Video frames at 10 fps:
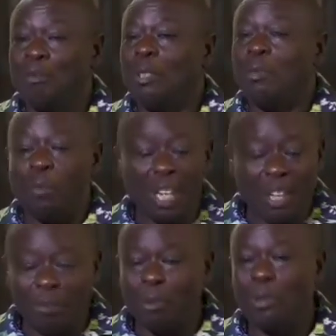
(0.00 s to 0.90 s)
But
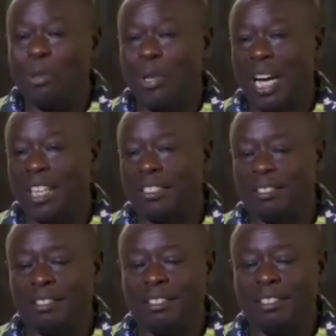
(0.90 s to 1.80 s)
William Ruto
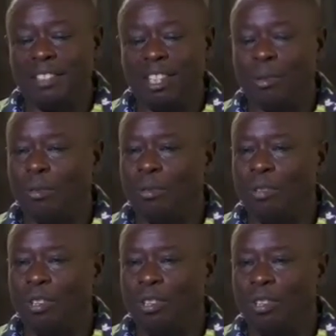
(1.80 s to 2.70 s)
has, you know,
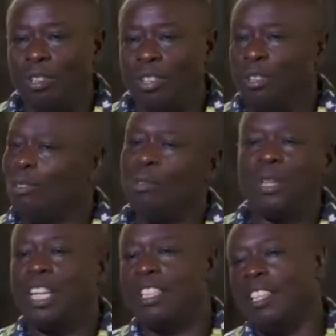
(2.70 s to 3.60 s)

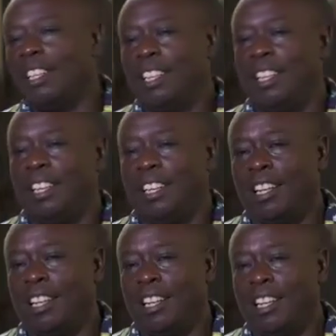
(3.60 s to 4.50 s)
look at the
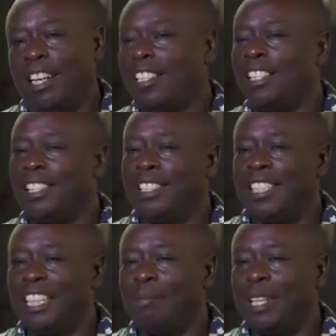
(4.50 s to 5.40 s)
candidate in
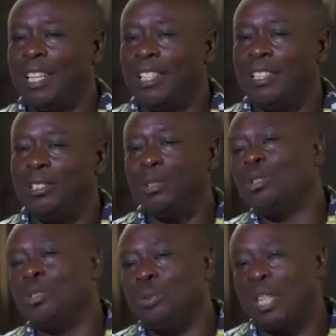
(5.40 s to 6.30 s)
Kiambaa,
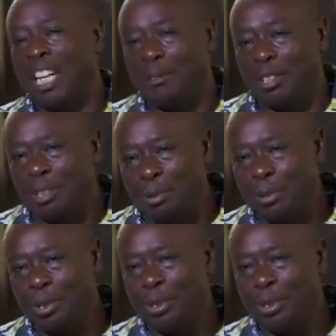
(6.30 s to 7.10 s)
John Jukunaka Wanjiku.